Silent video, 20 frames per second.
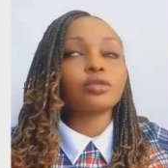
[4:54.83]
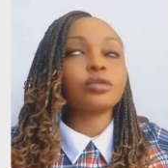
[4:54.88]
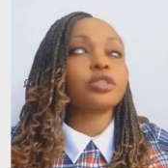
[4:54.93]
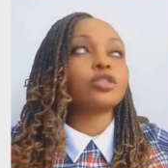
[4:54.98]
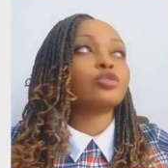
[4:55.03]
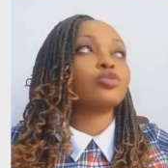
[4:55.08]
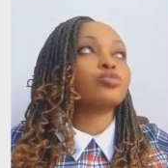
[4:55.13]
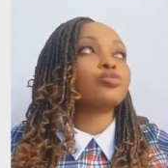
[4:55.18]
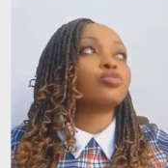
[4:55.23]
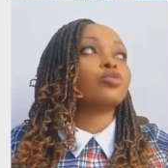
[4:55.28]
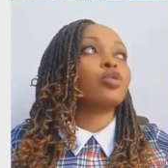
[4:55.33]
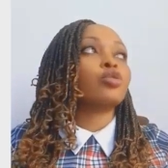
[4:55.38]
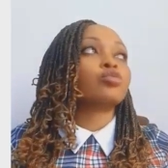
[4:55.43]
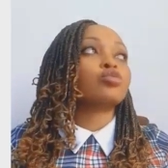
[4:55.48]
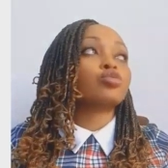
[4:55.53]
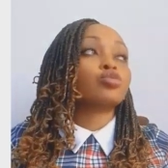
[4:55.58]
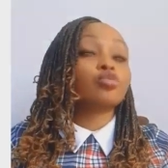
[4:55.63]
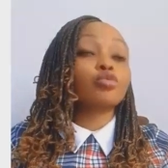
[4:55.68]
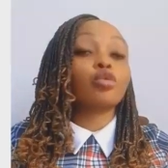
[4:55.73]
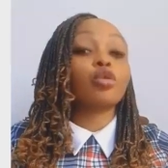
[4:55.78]
and you
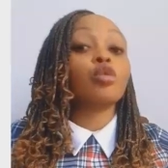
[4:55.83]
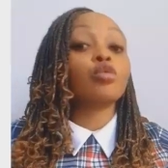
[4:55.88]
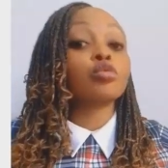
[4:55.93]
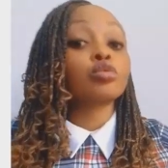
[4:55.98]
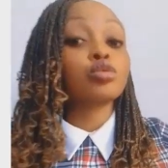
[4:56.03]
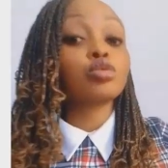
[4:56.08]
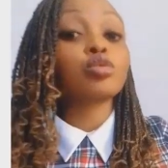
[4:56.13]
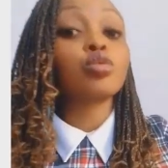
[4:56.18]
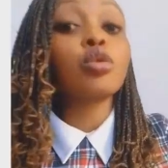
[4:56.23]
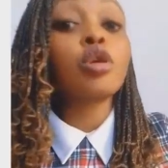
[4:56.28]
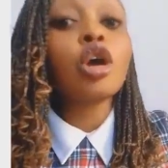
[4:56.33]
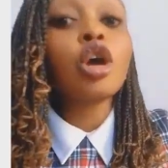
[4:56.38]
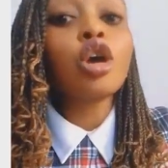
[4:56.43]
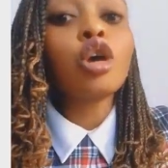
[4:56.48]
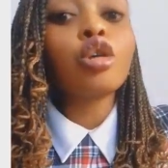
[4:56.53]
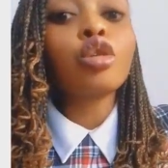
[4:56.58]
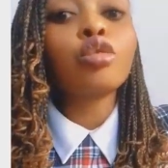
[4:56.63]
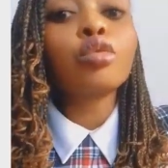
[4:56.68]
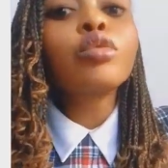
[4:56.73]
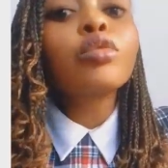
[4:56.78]
also
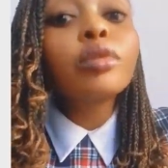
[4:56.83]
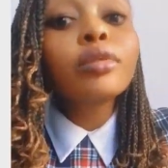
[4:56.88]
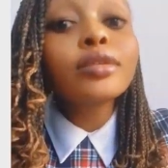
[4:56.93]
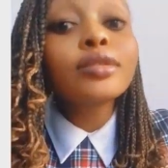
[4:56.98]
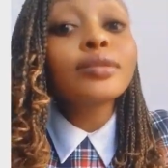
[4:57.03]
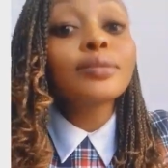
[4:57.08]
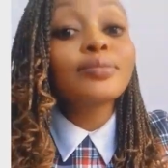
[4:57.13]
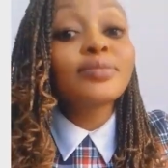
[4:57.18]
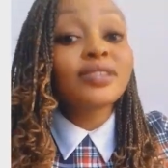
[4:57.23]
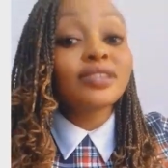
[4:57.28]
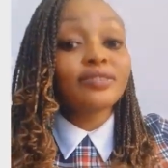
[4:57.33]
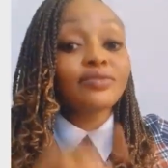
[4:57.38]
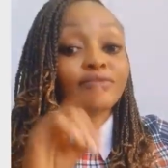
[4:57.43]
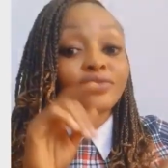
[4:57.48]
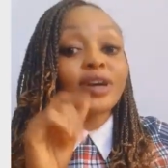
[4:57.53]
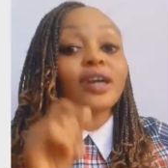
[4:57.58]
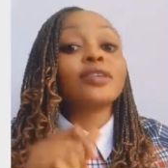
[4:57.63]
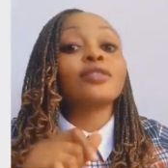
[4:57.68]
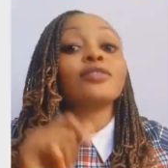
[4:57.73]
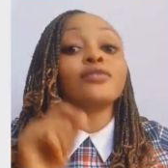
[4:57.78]
grow to be a
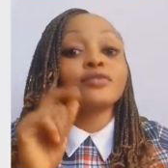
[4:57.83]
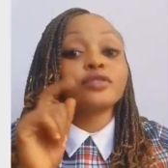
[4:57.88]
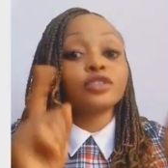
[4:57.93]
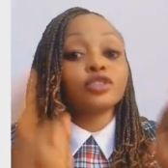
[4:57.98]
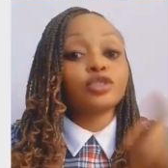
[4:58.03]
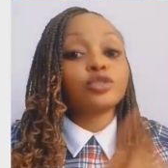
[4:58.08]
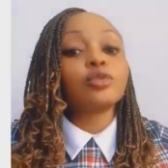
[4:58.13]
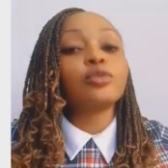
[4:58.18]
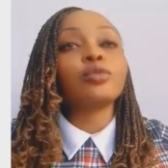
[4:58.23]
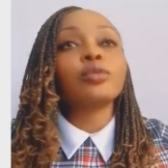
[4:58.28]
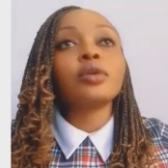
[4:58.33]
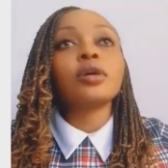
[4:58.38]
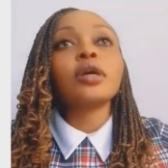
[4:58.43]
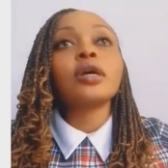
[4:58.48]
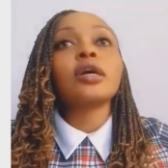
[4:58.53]
fan of the show.